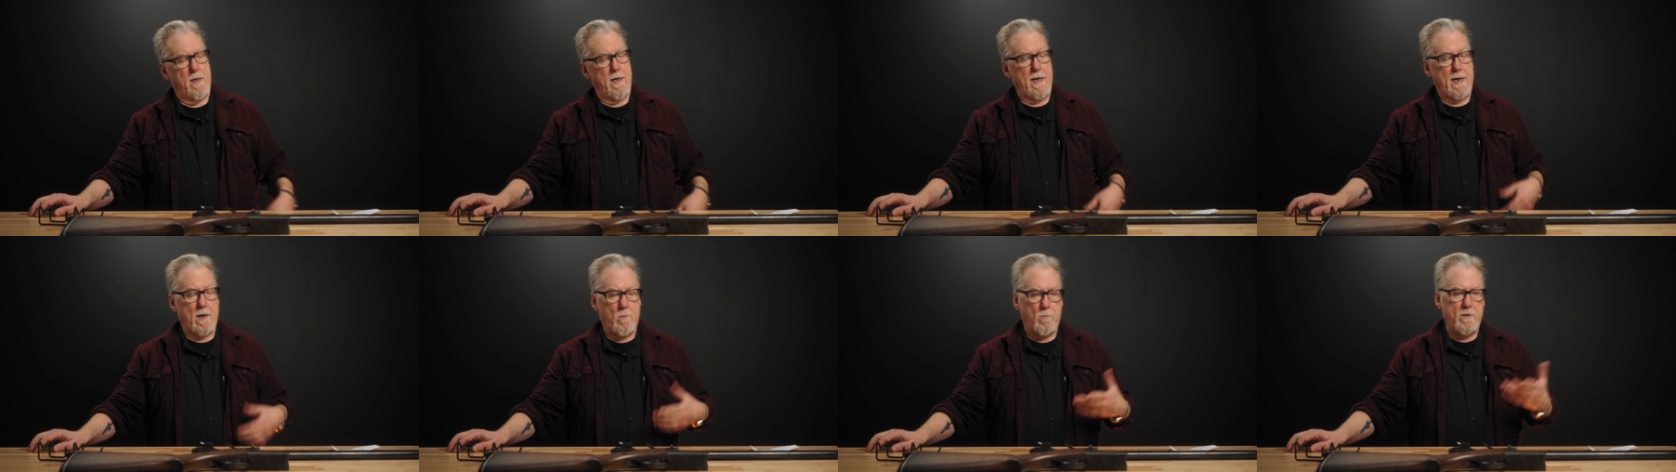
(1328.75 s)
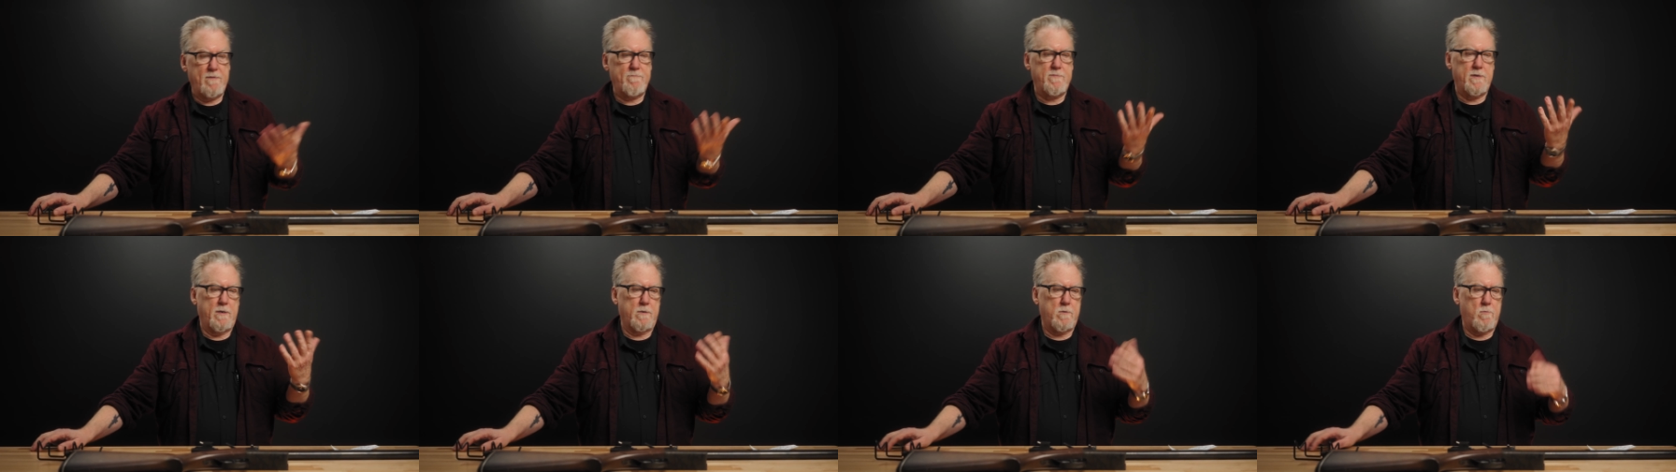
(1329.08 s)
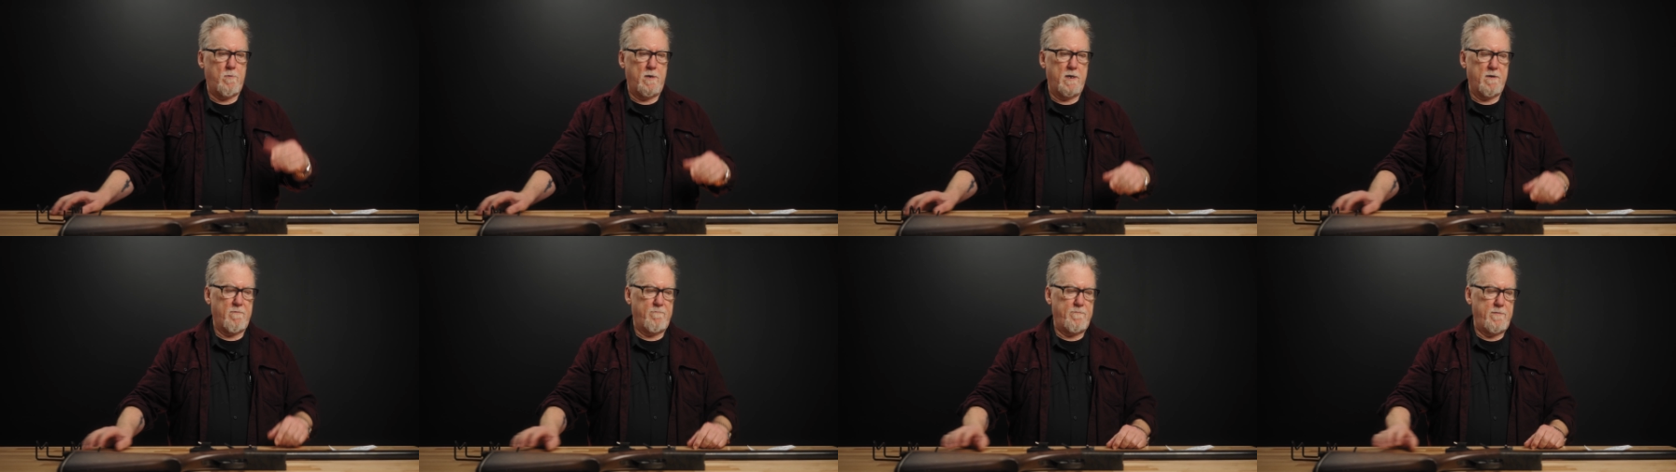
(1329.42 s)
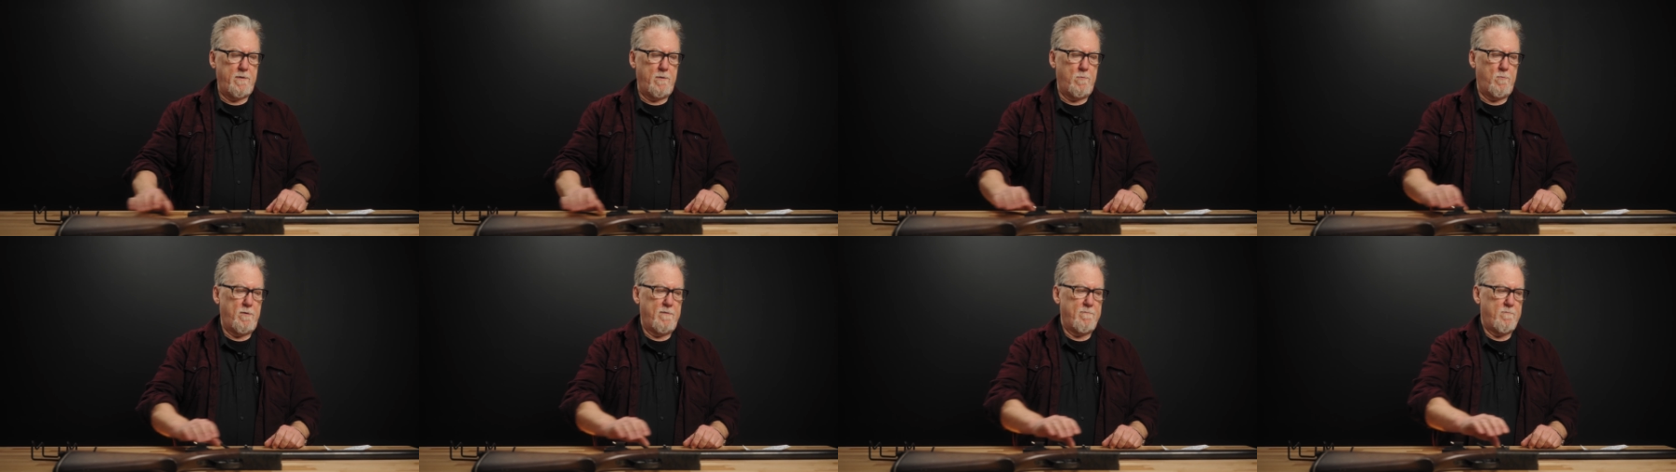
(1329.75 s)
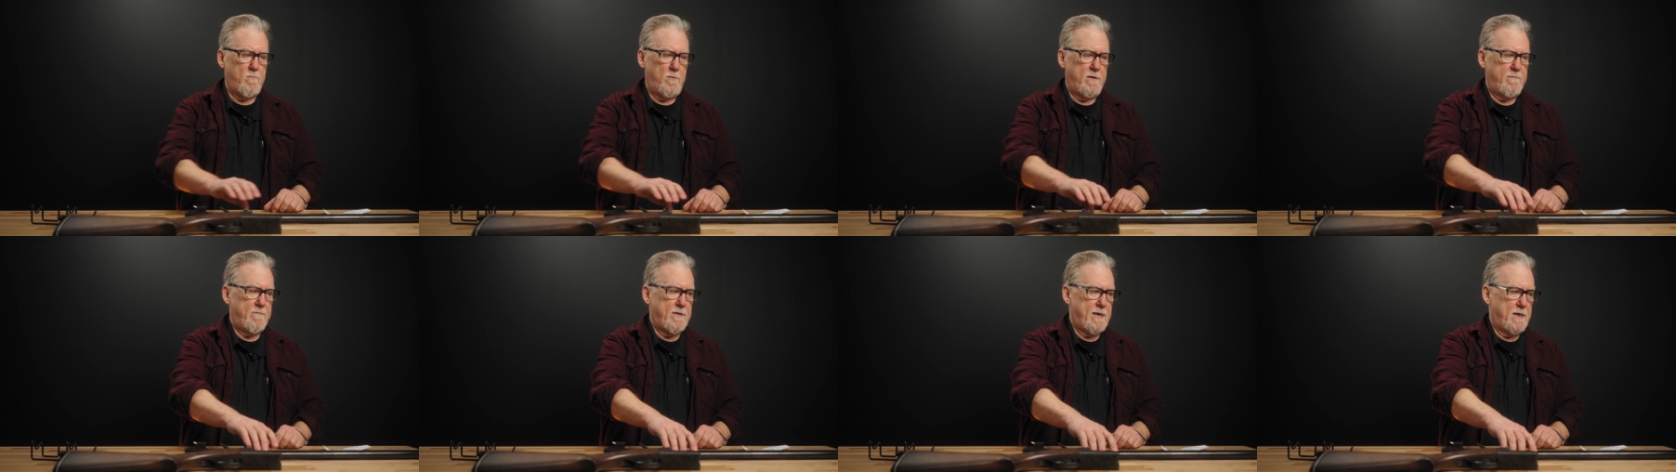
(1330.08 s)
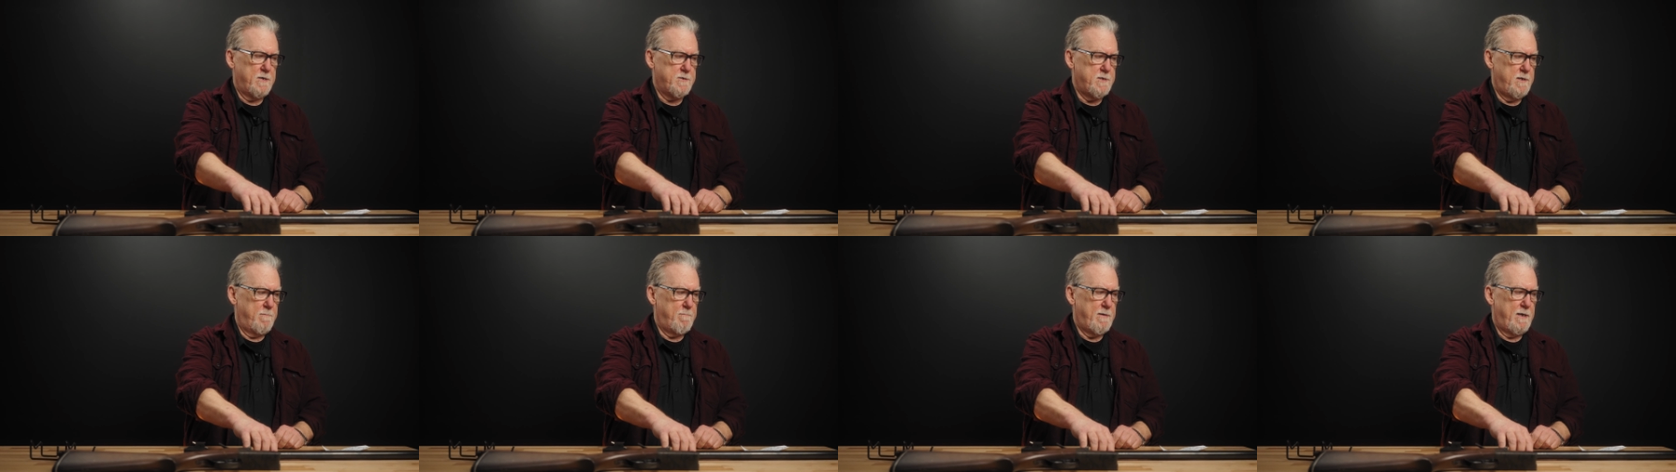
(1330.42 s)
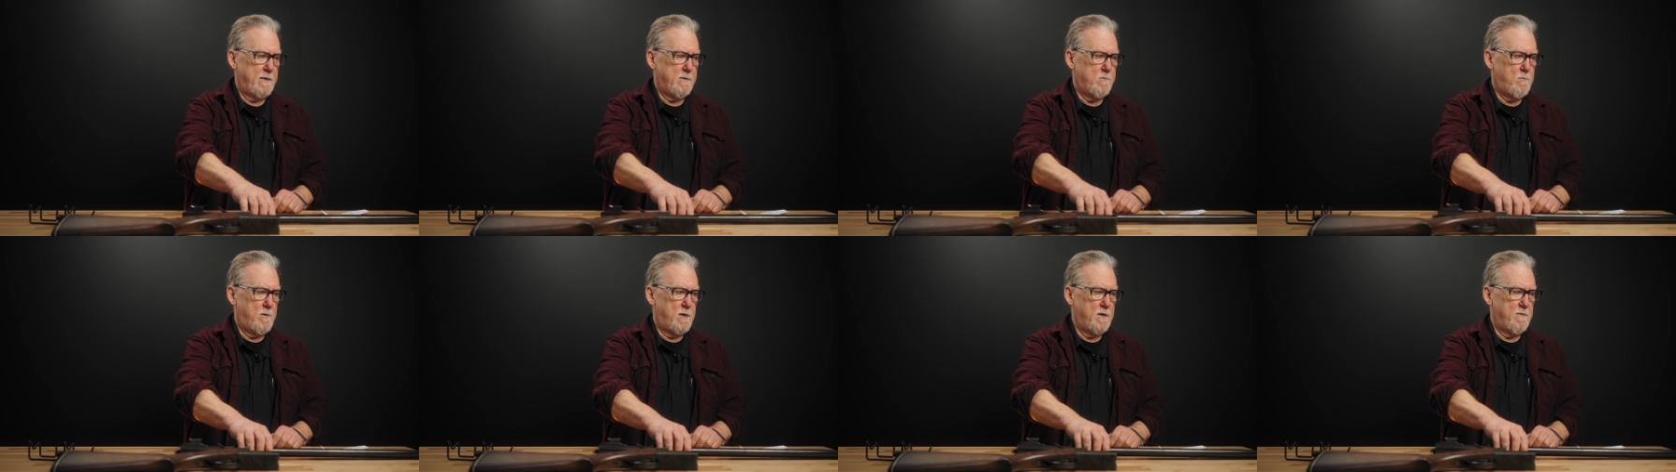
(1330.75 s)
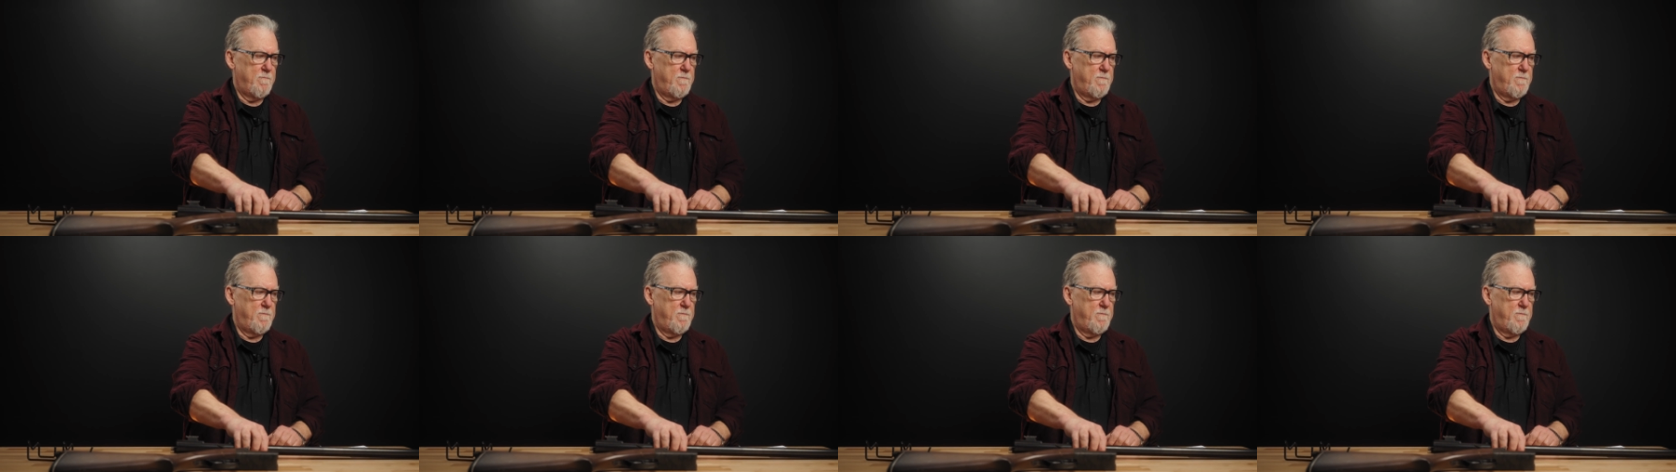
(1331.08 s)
And we've done quite a few. We've, we've actually made quite